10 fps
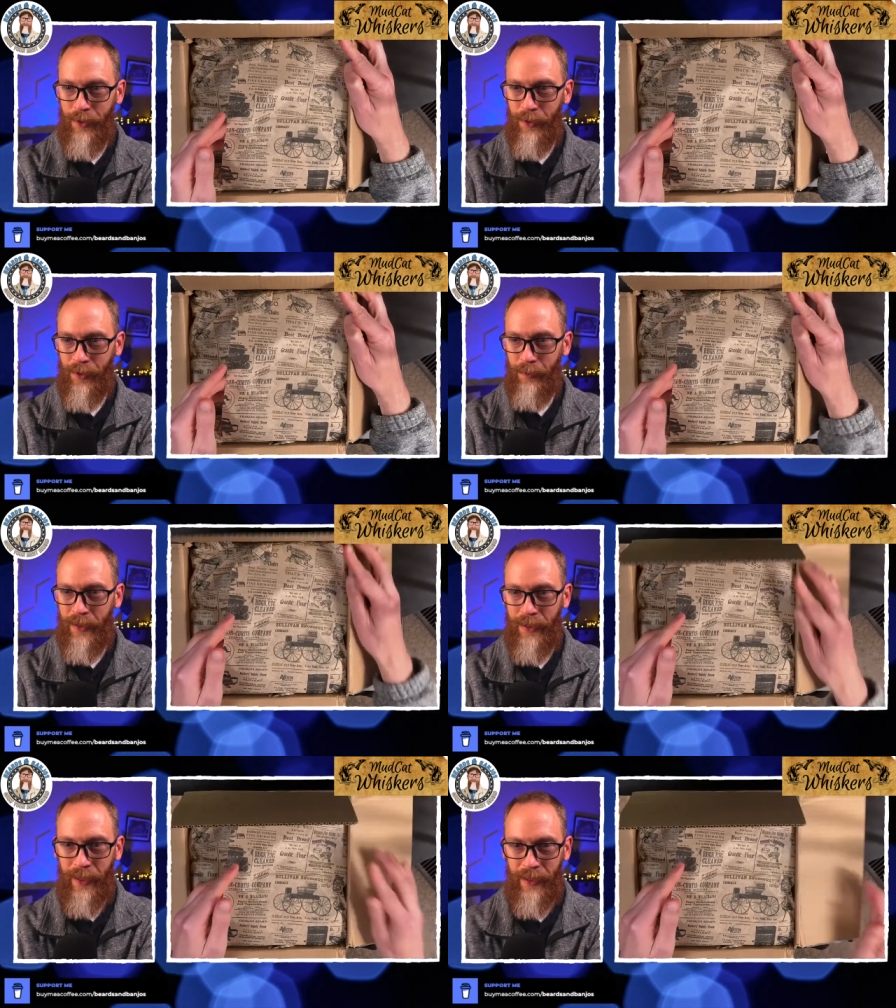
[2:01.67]
card, but
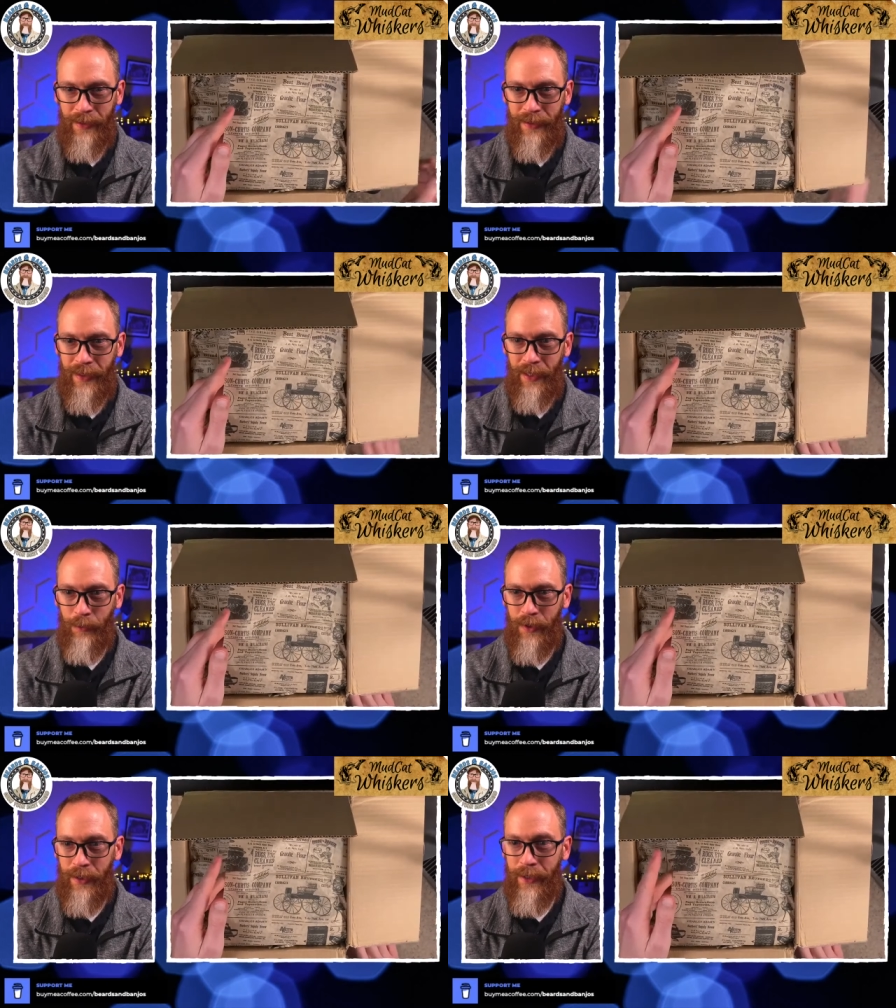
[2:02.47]
he can't decide
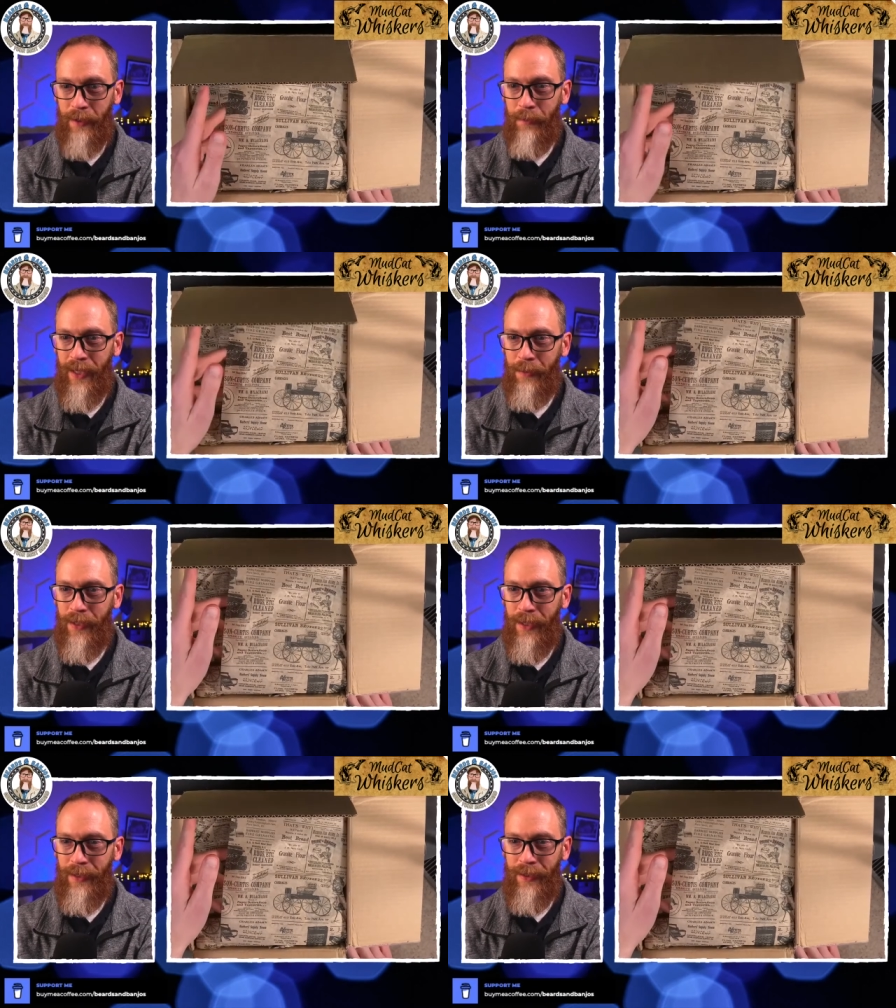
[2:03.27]
what to get. Maybe
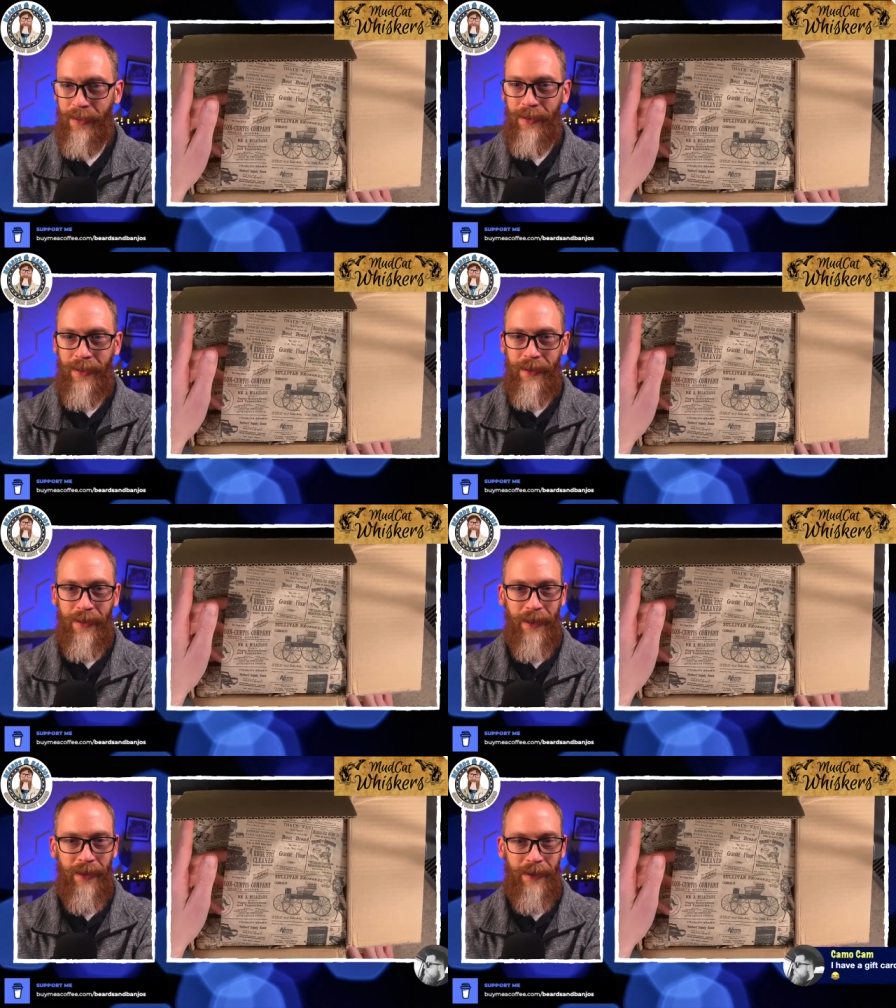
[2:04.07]
I can
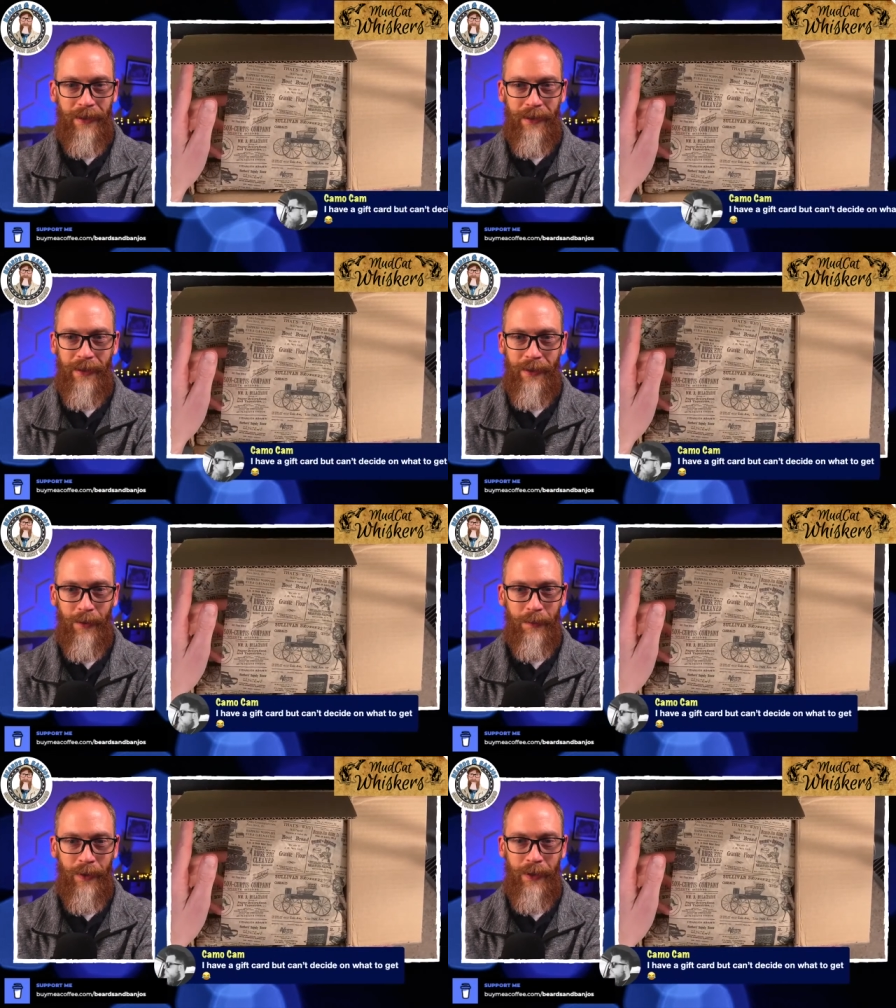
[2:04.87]

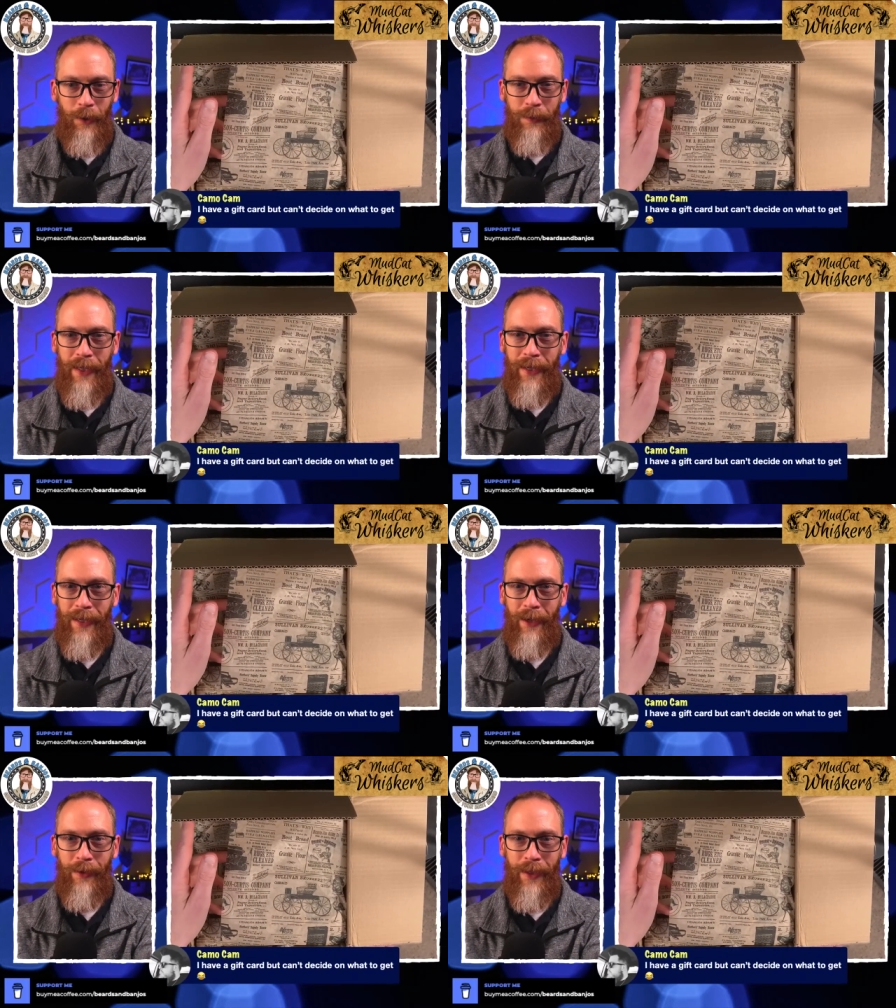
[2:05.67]
help that
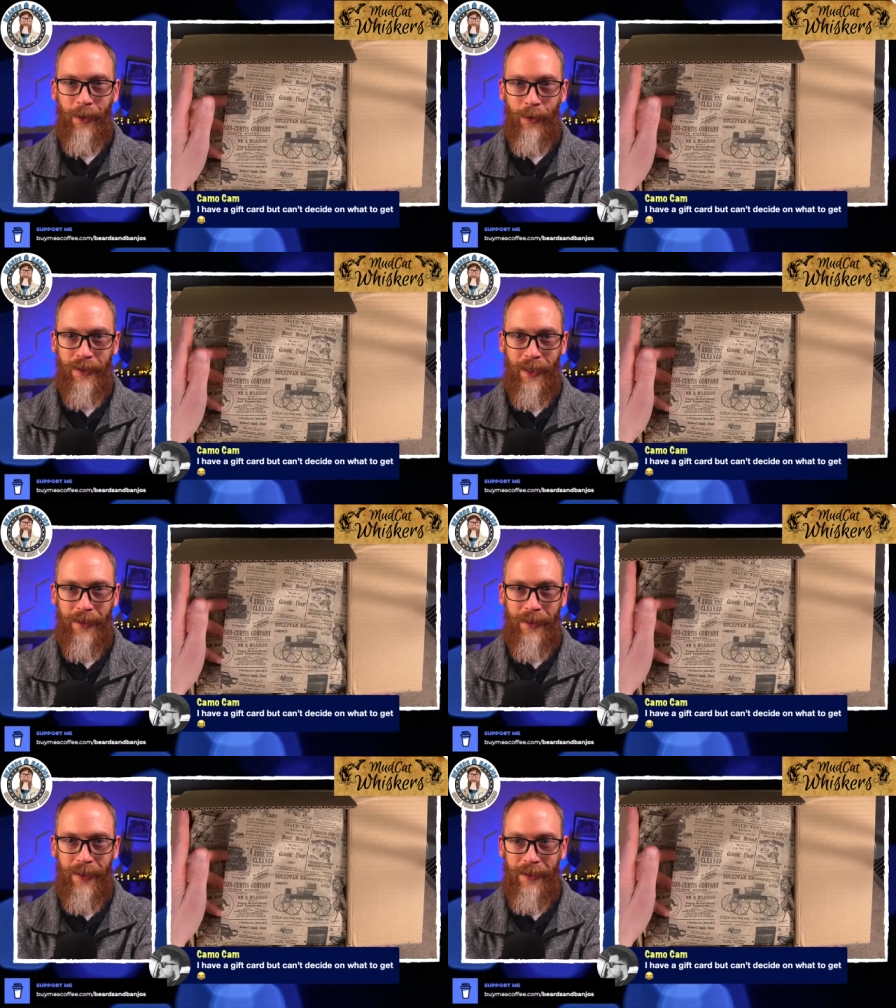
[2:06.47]
out here as
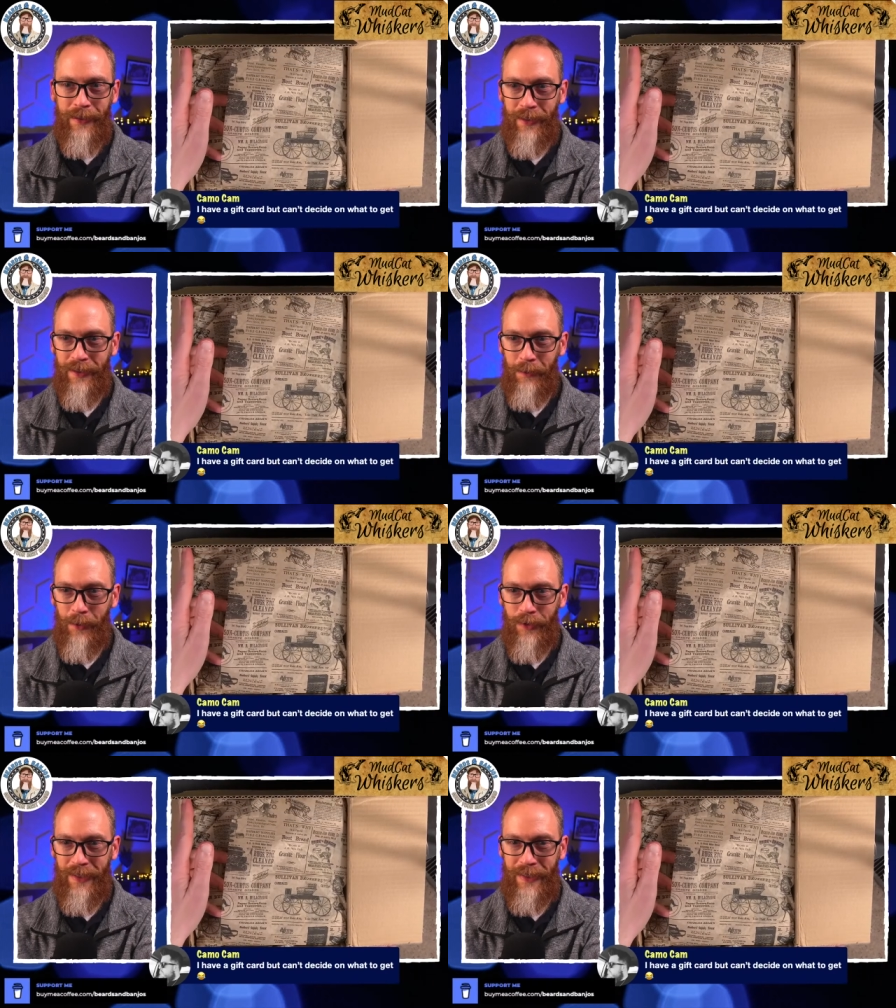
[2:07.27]
I take some
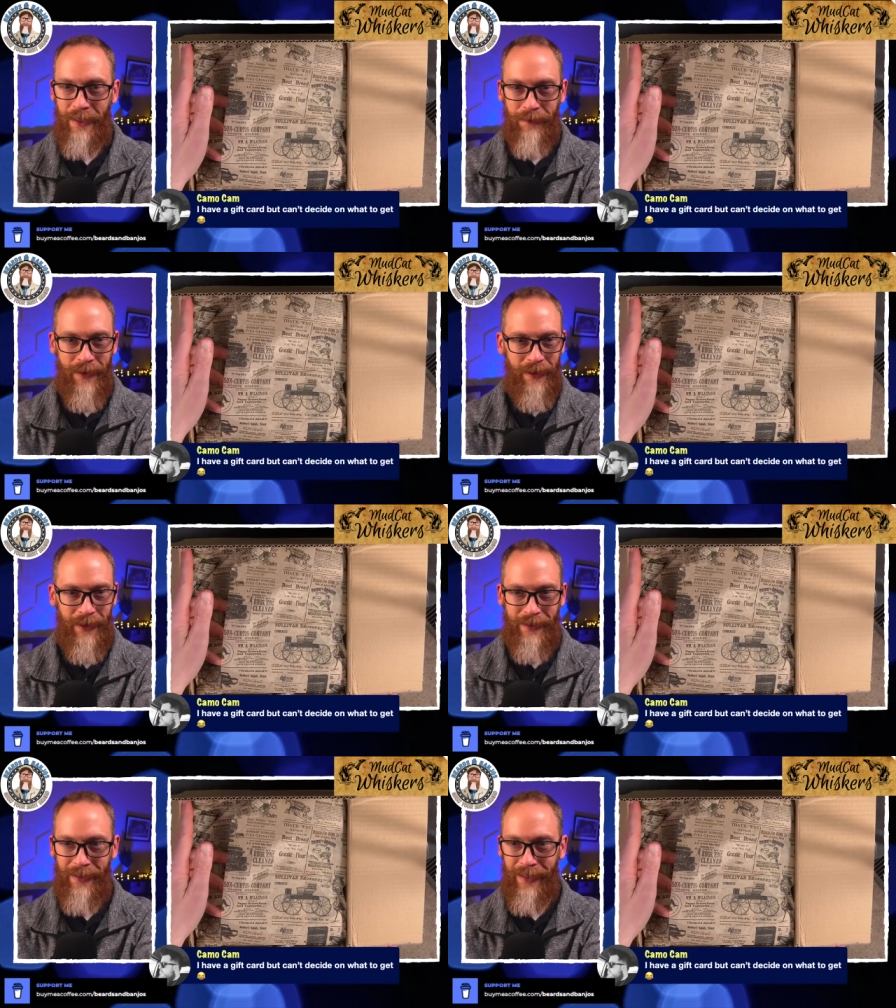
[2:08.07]
little sniffs
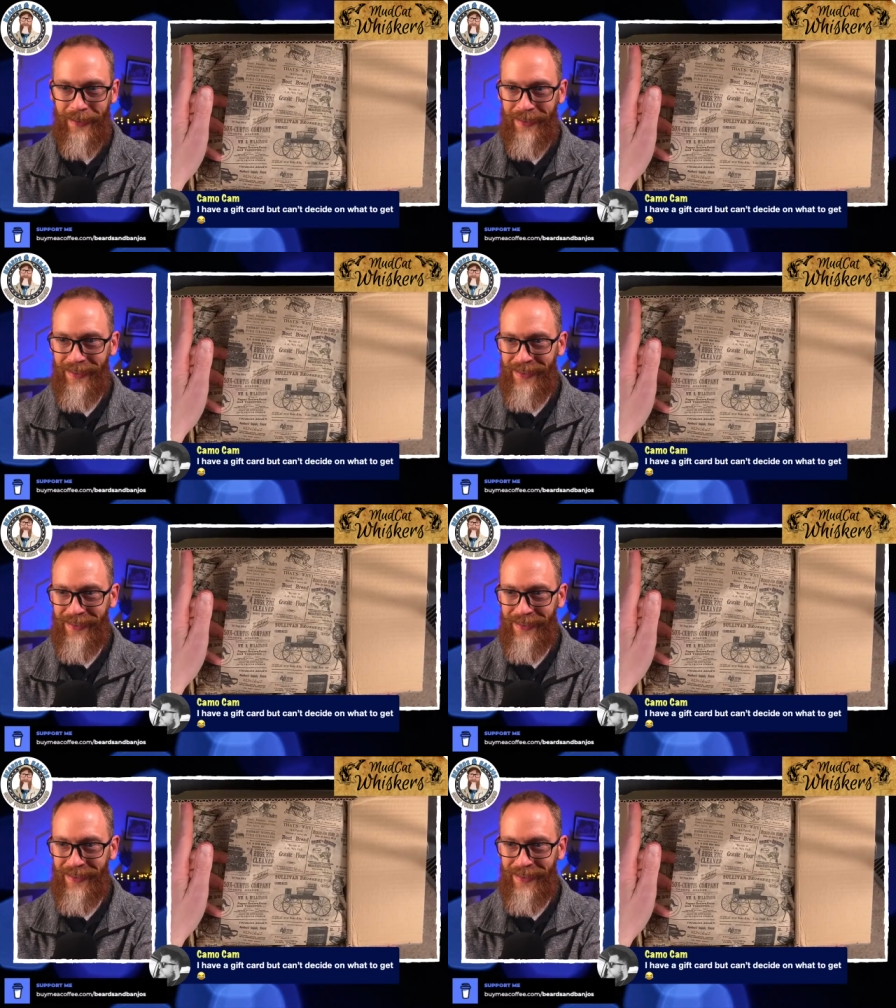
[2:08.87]
at this.